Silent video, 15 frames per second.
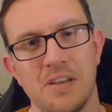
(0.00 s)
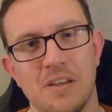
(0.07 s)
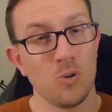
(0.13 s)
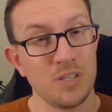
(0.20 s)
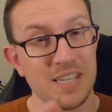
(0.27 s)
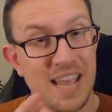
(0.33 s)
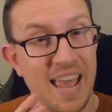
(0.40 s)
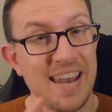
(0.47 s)

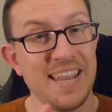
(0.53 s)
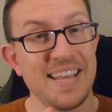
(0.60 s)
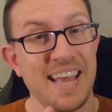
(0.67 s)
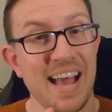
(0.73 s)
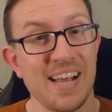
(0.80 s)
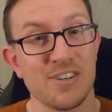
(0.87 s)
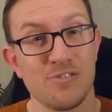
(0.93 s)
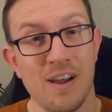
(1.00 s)
Holding any
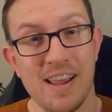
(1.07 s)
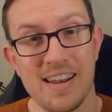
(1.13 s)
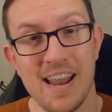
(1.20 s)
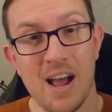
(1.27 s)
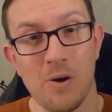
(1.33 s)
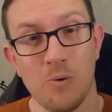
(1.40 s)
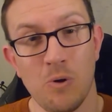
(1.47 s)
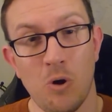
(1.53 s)
cash right
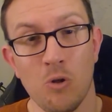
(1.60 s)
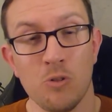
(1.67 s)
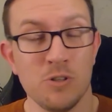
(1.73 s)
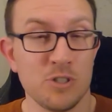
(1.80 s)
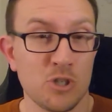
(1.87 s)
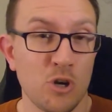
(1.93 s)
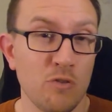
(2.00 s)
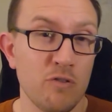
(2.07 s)
now
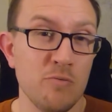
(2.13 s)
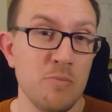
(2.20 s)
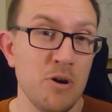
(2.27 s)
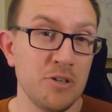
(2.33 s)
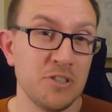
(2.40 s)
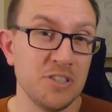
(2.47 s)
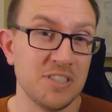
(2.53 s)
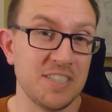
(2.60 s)
other than to cover
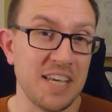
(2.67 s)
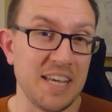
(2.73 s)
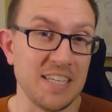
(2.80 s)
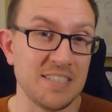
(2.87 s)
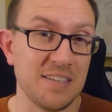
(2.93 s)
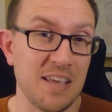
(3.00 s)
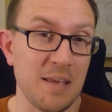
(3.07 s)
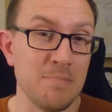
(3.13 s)

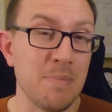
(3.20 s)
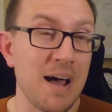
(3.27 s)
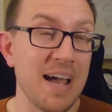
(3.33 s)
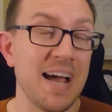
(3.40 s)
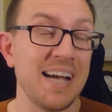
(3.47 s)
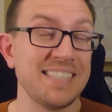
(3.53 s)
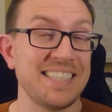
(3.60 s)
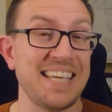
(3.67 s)
emergencies, in
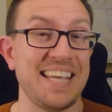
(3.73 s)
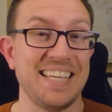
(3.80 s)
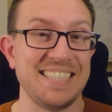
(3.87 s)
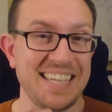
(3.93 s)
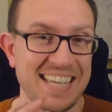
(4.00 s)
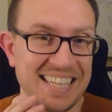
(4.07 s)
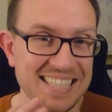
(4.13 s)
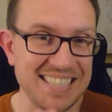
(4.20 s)
my eyes,
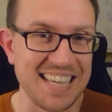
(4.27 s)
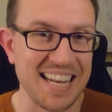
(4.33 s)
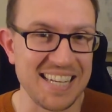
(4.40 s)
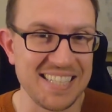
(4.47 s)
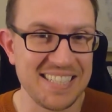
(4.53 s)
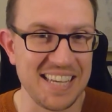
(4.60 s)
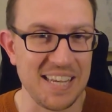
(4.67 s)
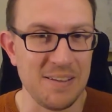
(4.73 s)
is
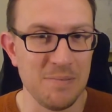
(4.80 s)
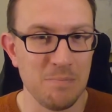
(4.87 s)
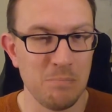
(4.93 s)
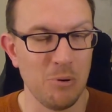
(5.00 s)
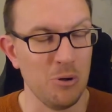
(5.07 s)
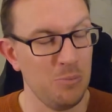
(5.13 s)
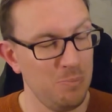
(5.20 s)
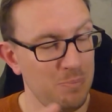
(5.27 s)
insanity,
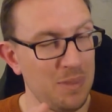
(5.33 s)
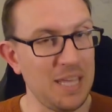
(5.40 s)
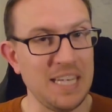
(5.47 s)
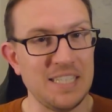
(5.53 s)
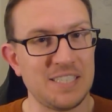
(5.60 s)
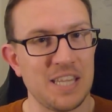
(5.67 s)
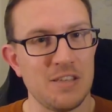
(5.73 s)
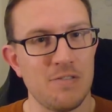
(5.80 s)
but
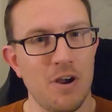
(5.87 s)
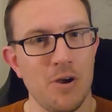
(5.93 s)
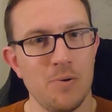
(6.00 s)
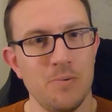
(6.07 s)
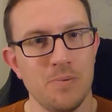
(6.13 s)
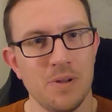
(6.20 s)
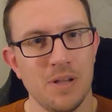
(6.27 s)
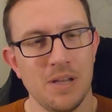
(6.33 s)
each to their
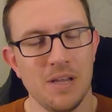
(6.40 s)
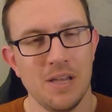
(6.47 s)
own.